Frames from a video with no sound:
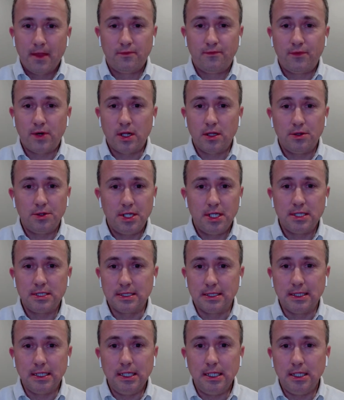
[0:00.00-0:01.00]
followed his
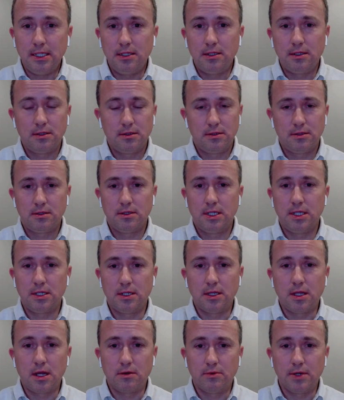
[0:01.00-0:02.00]
lead in a
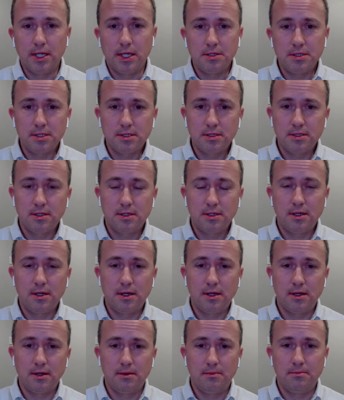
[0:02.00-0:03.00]
lot of ways,
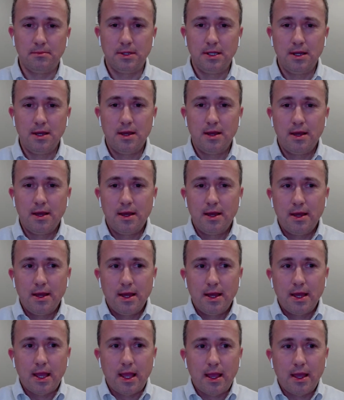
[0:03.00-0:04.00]

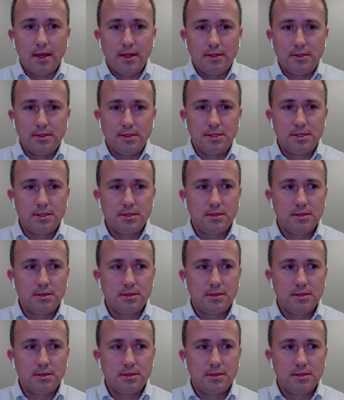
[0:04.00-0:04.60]
and